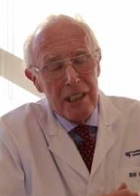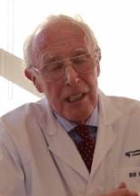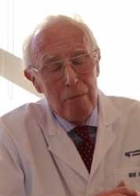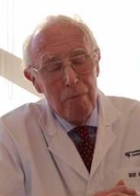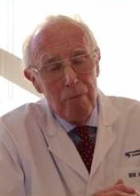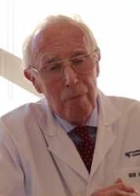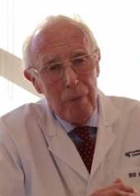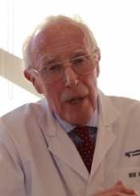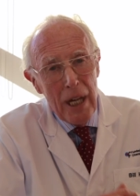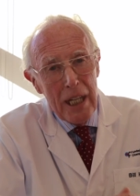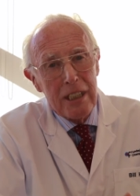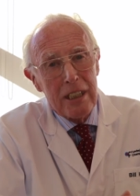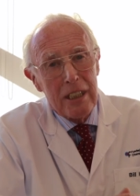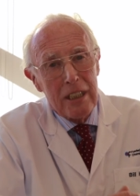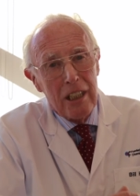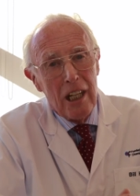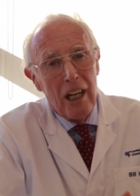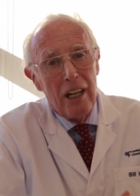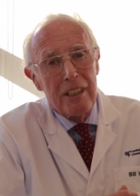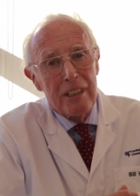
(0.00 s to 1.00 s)
the best
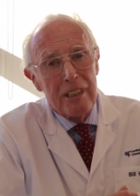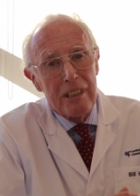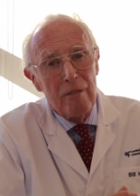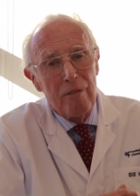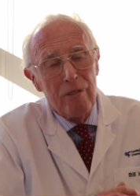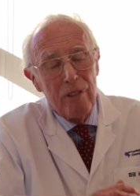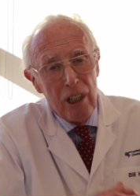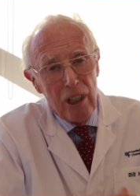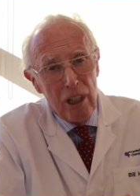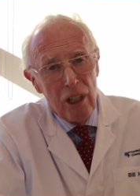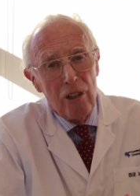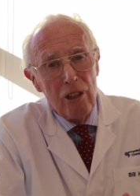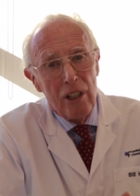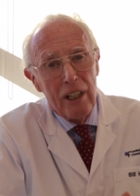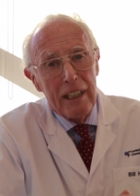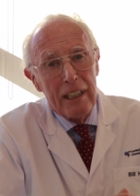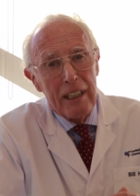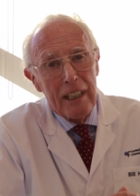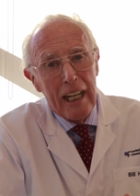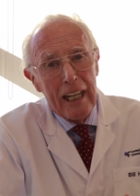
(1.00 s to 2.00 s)
chance of
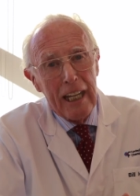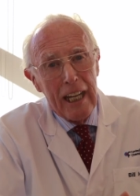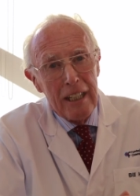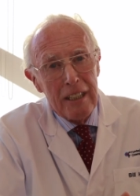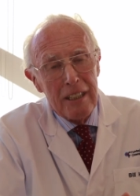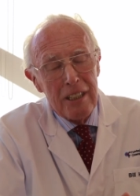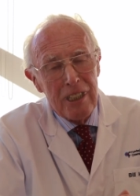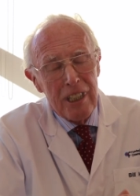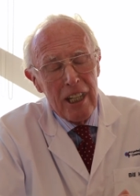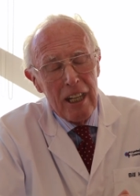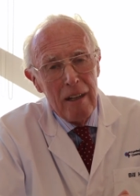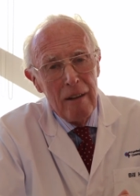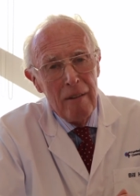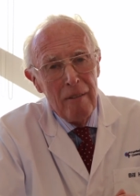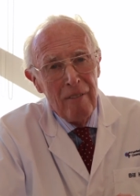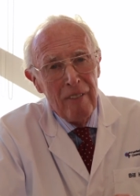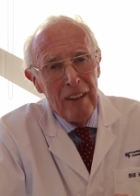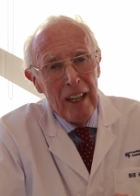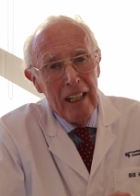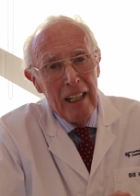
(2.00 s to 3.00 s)
curing the cancer,
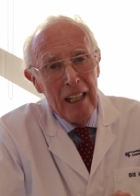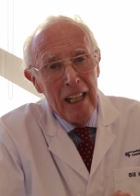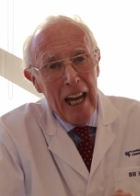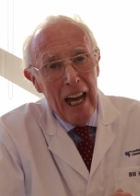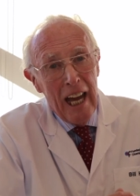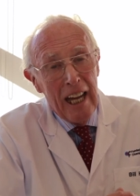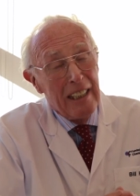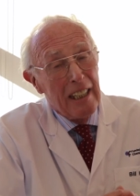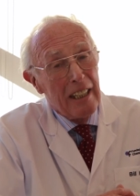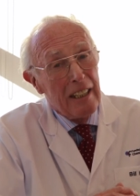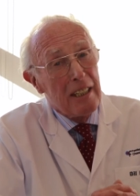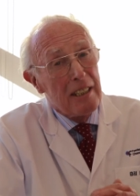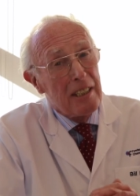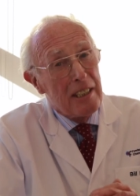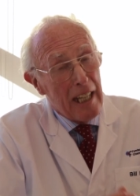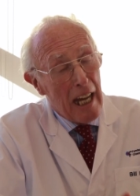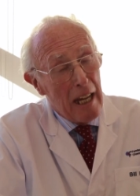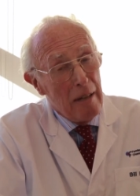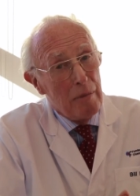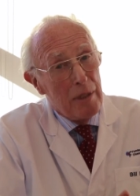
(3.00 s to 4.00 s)
and at the
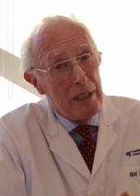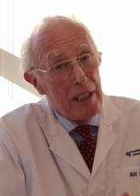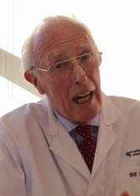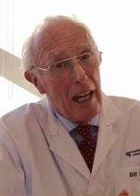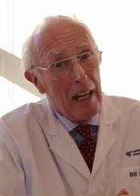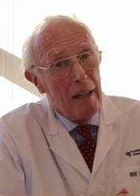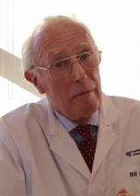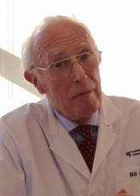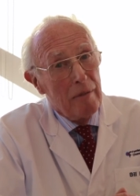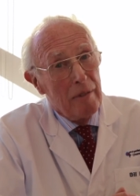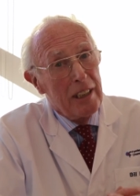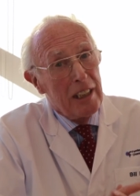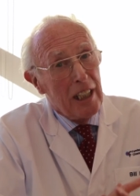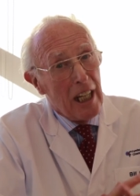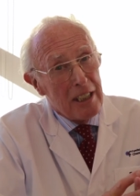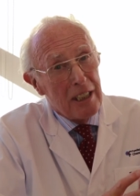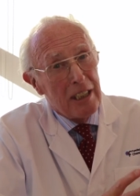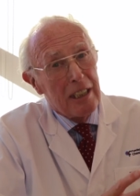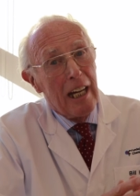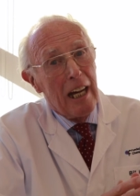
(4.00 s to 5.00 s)
same time,
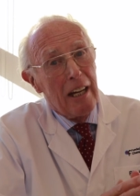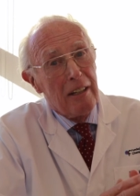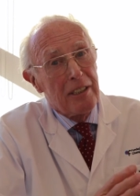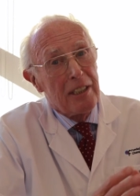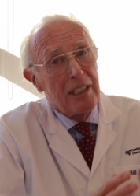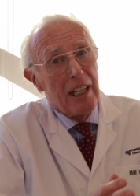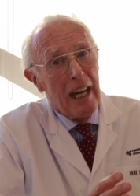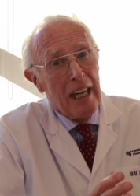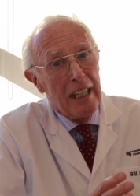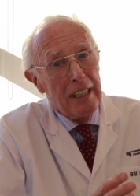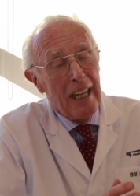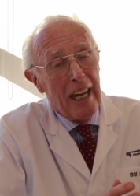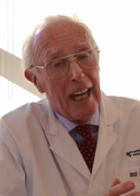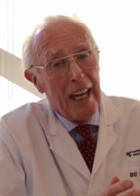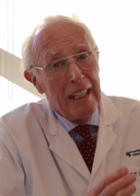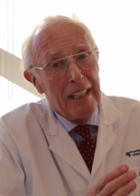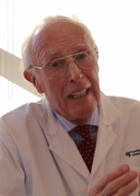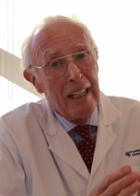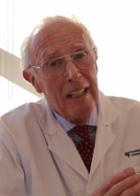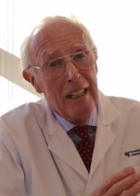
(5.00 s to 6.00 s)
just outside
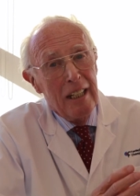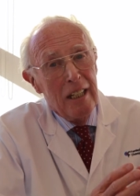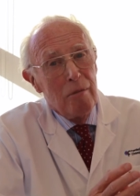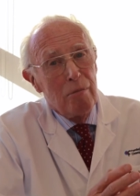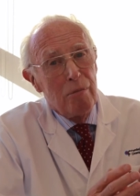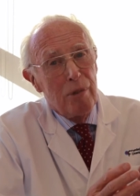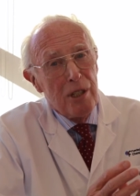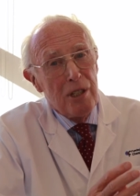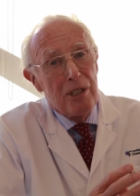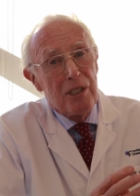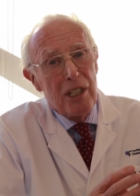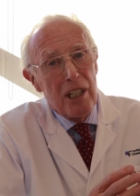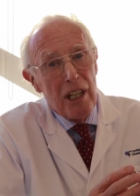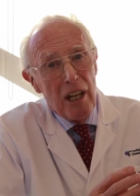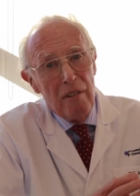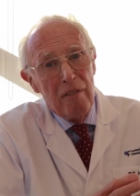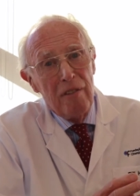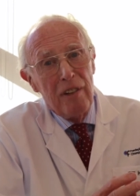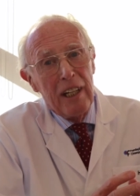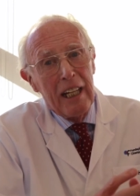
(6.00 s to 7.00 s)
that,
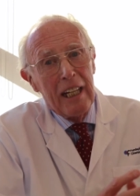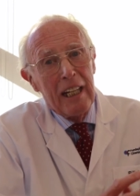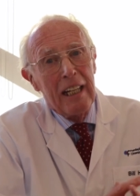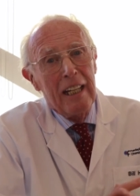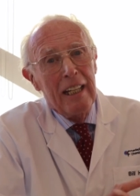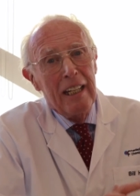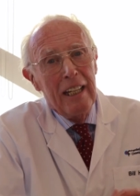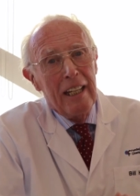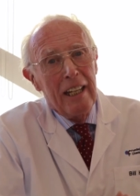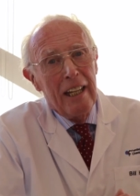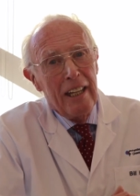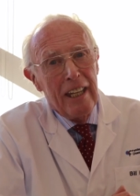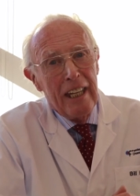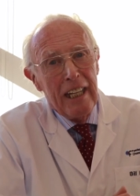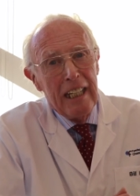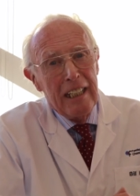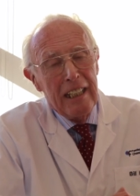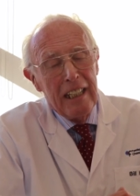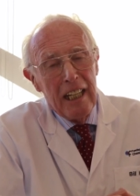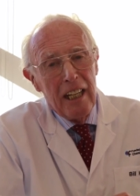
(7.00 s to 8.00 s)
preserving
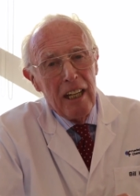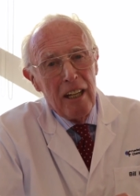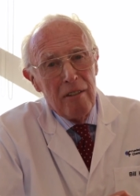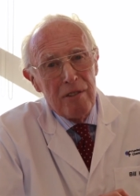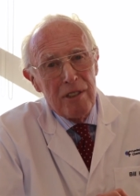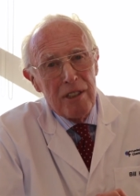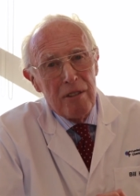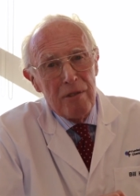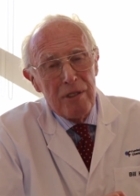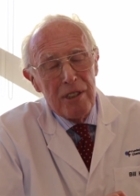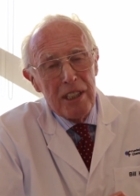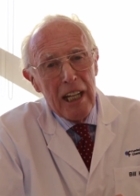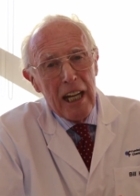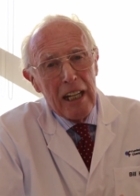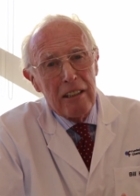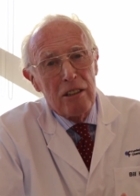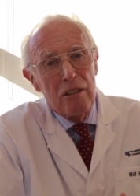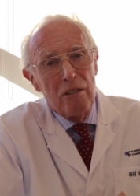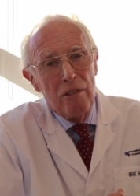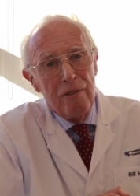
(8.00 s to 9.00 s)
the nerves of
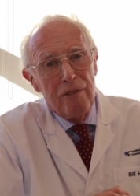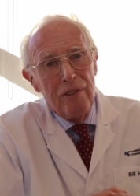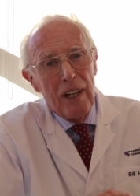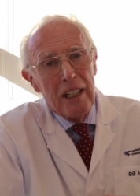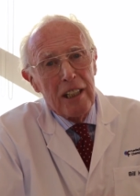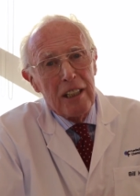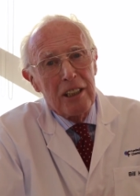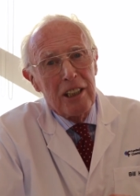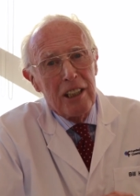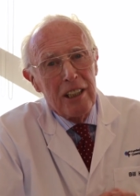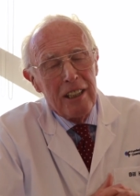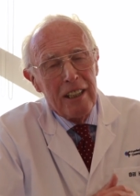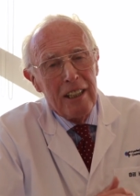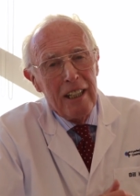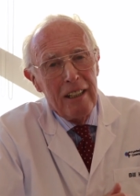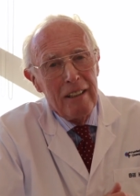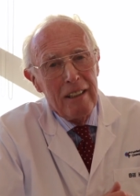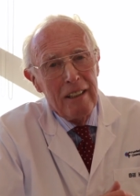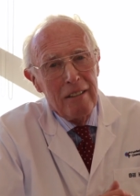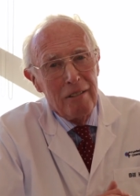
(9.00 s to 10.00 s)
sexual
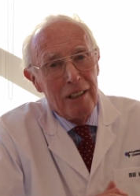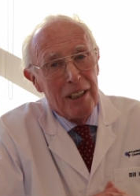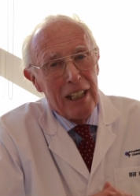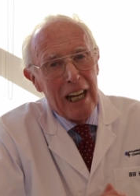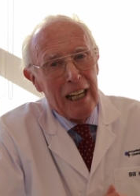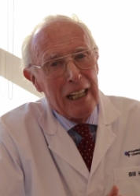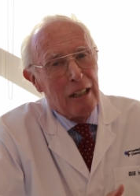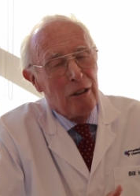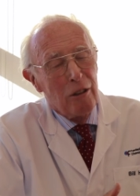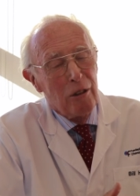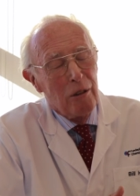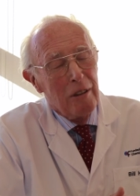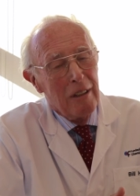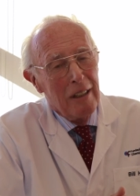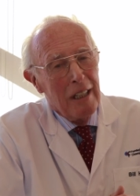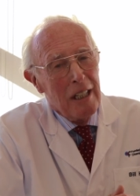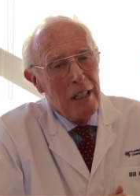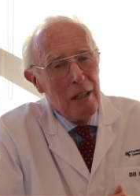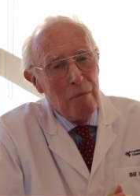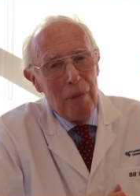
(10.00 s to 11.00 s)
function, what I call
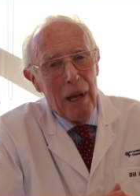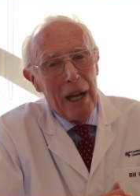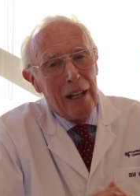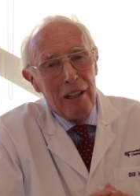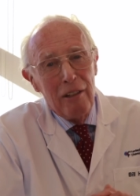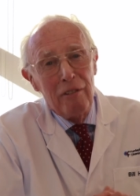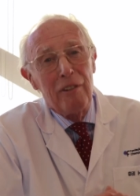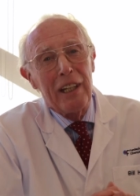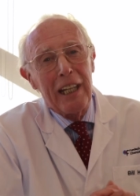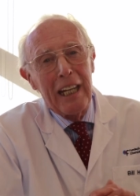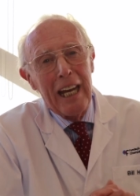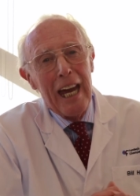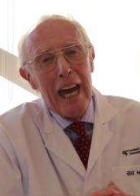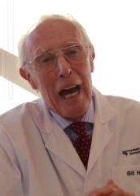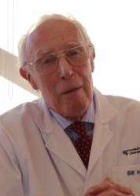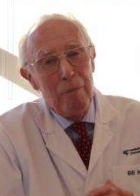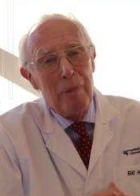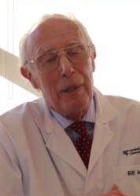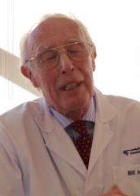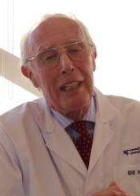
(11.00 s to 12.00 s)
pelvic
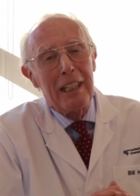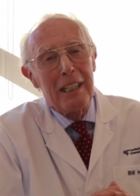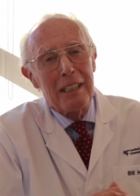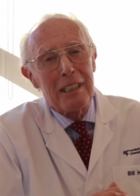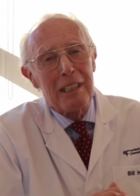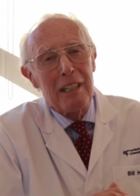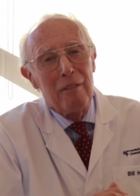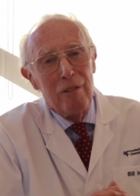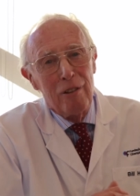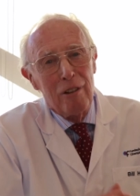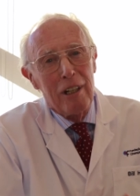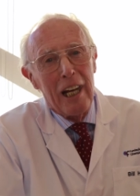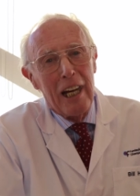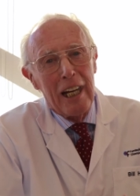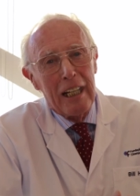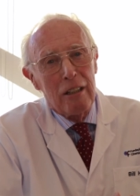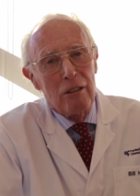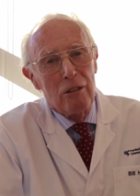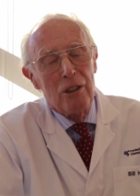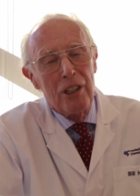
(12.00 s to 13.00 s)
happiness, if you
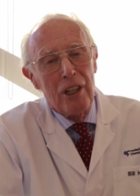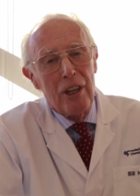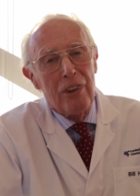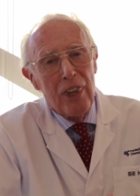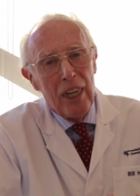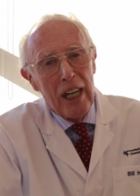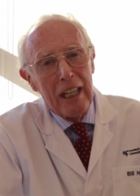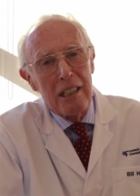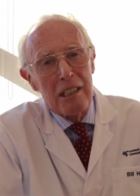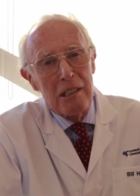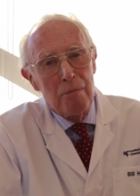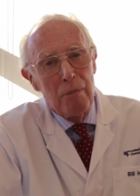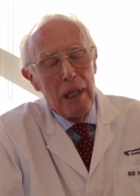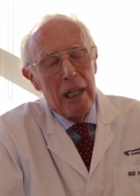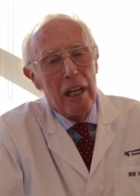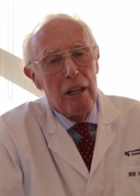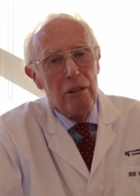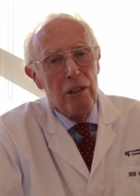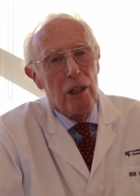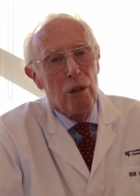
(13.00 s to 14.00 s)
like, all the things
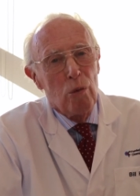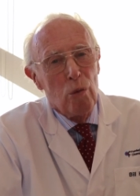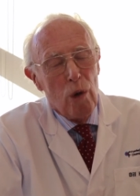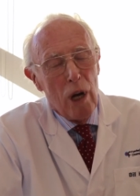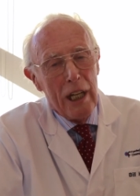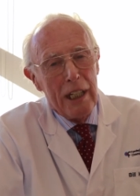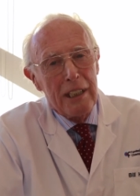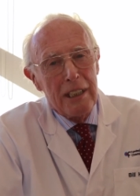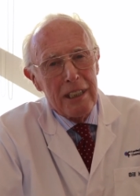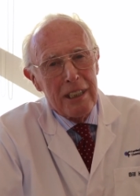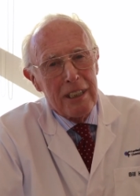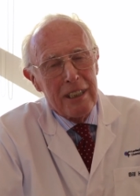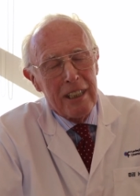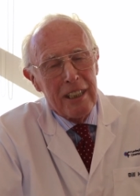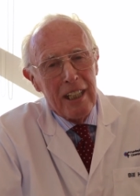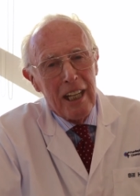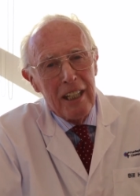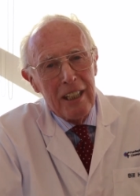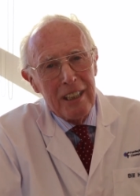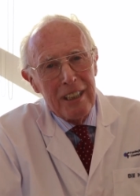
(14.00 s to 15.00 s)
below the waist
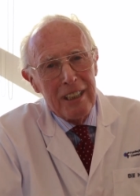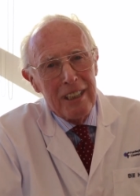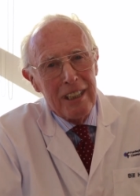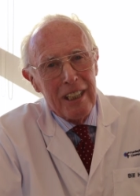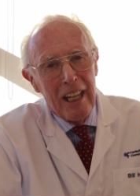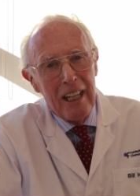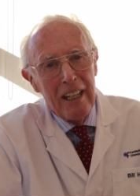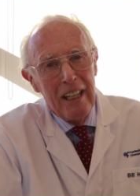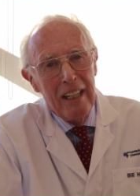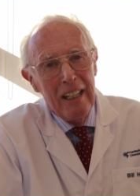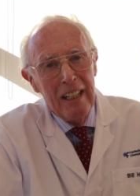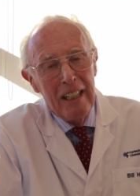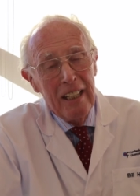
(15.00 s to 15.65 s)
that. Uh,